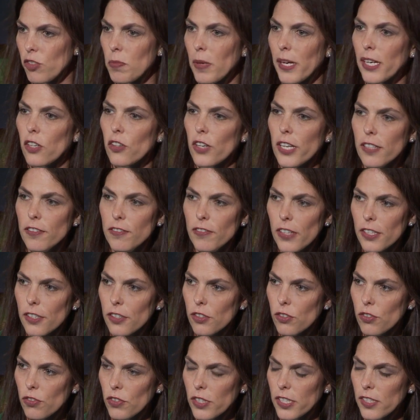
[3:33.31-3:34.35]
My
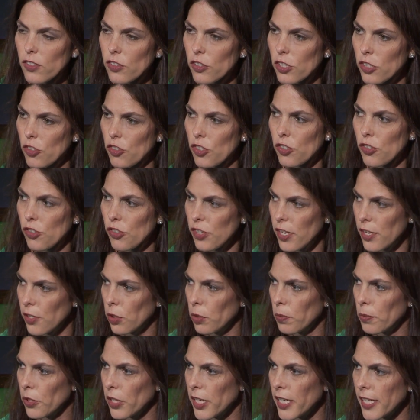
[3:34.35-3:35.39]
grandfather's research in shuttle
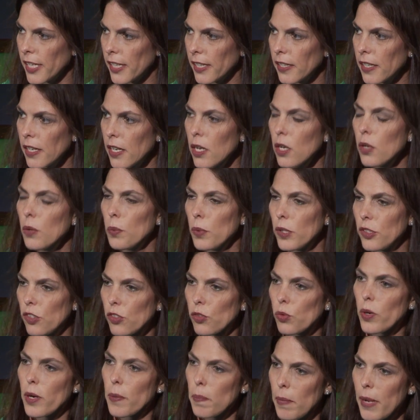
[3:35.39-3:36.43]
breeding, which is
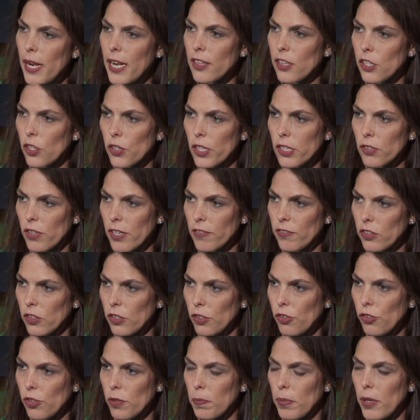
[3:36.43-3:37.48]
what made the Green
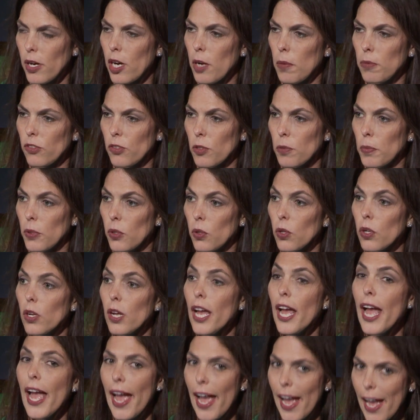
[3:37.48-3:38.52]
Revolution possible,
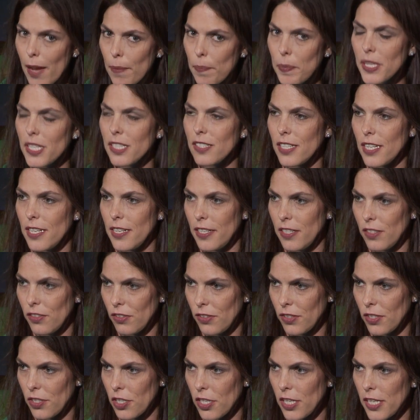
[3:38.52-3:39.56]
happened in his
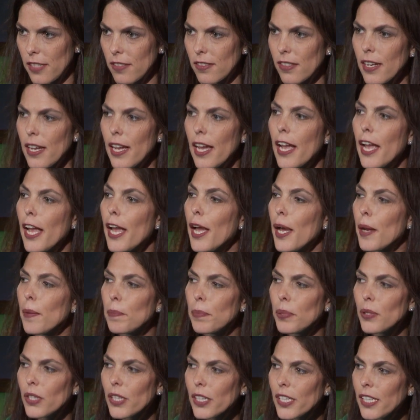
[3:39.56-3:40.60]
30s. And
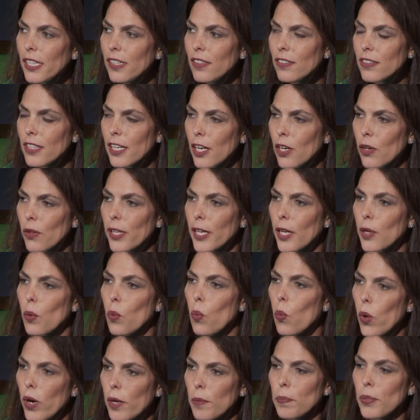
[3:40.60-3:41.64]
please know that
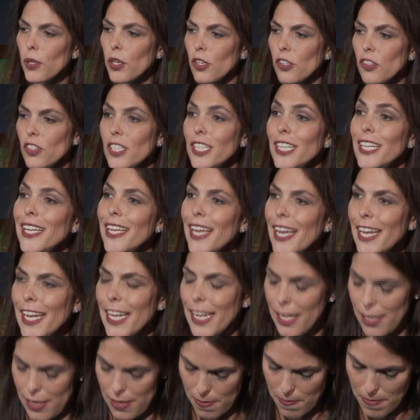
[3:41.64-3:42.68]
one person
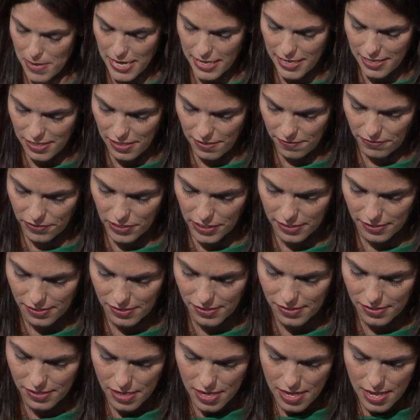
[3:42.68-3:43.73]
can make a difference.